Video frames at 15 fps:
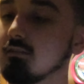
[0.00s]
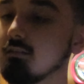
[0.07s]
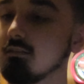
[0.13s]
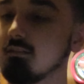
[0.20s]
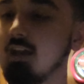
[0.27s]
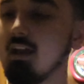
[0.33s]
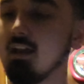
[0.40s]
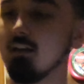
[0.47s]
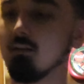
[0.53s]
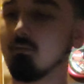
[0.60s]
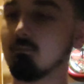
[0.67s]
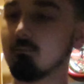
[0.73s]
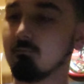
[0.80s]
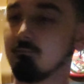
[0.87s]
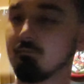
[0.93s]
Damn.
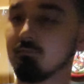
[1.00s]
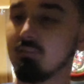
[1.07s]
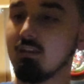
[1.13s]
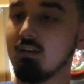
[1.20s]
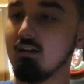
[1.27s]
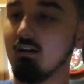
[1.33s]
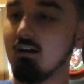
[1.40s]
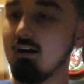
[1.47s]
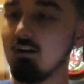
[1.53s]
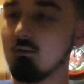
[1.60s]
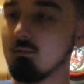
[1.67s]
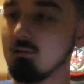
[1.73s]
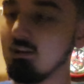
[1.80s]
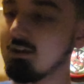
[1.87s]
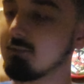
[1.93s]
I don't
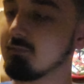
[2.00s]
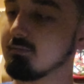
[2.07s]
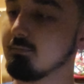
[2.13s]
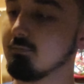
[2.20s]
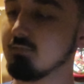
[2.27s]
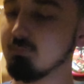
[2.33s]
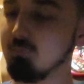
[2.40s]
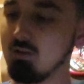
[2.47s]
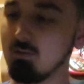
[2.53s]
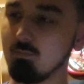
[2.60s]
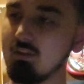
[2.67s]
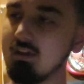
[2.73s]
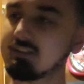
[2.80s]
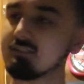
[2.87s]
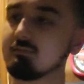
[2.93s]
really like smelling
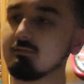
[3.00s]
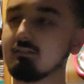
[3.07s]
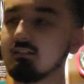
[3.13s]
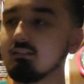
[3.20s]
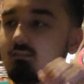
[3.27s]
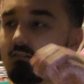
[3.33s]
plastic with it.